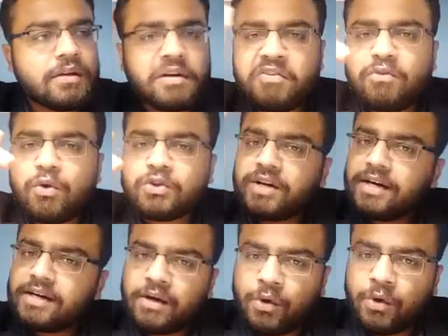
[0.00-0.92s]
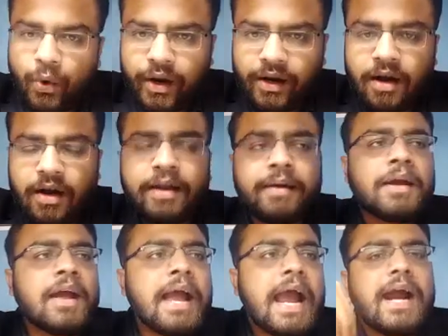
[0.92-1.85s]
divorce rate are going high.
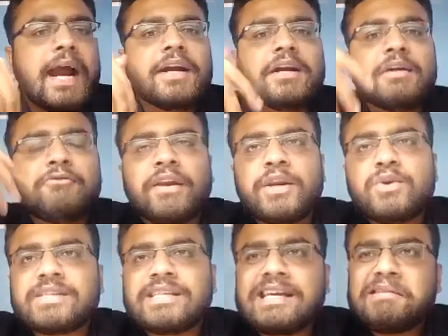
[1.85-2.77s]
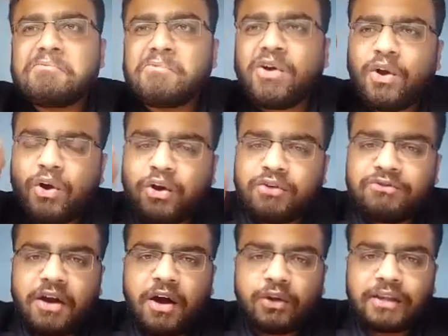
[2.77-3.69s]
And when you see a lot of
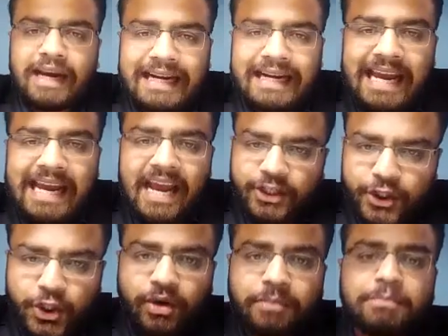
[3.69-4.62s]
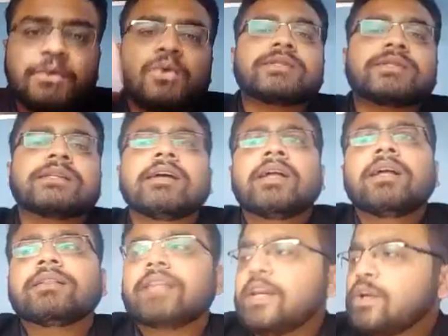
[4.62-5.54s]
authentic NGO reports,
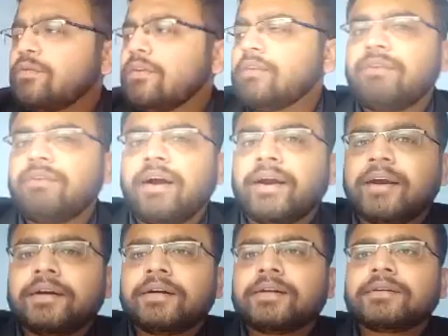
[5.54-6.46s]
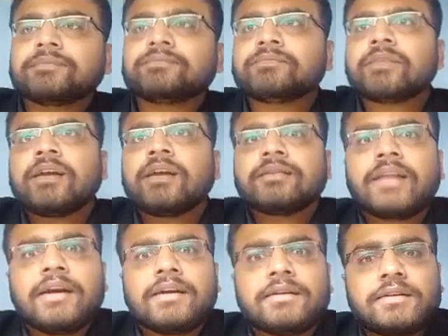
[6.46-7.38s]
then you will find
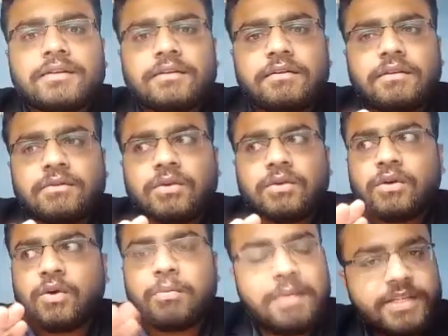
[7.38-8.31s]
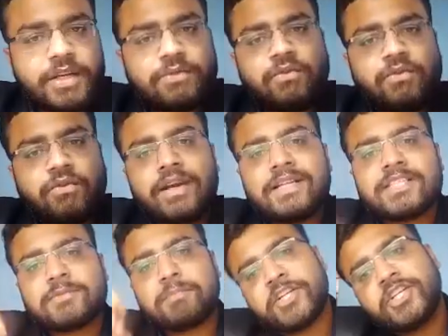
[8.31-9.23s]
that the domestic violence,
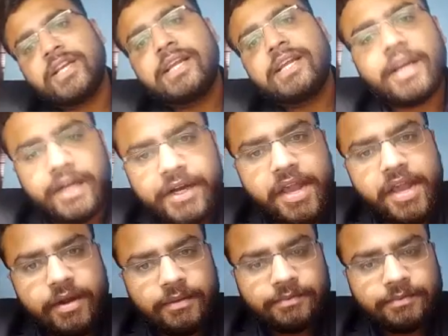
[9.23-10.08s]
especially in India,